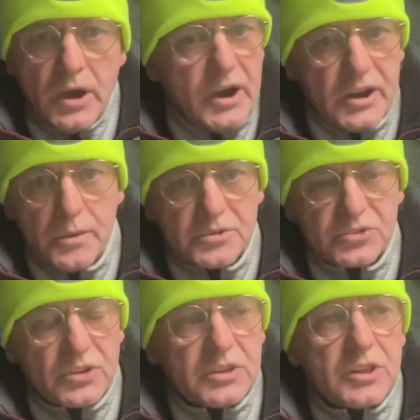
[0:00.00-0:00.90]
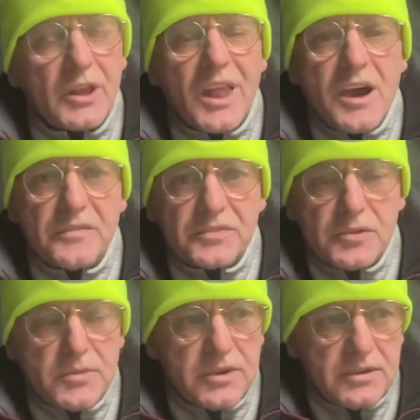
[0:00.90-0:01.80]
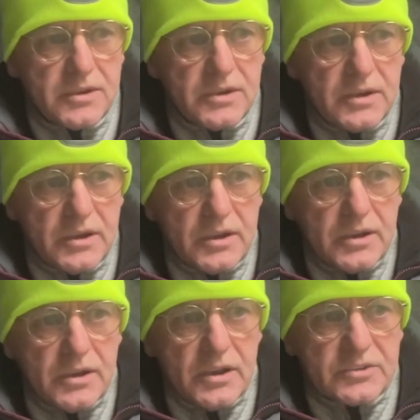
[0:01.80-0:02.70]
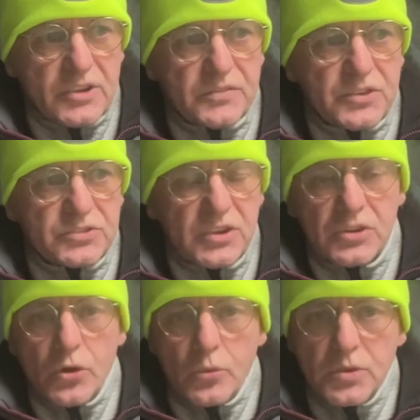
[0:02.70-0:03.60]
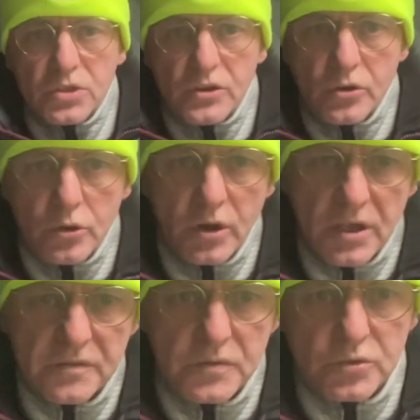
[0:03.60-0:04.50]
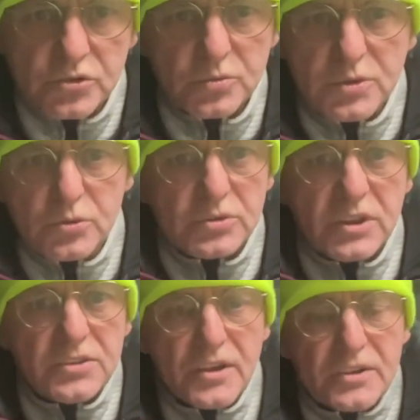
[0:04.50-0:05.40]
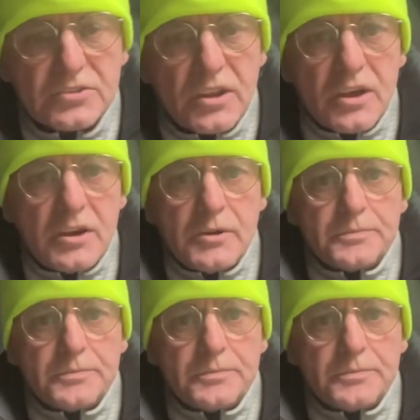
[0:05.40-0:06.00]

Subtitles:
And they laughed at me as if to say, no, we're the Royal Air Force, we don't do things like that.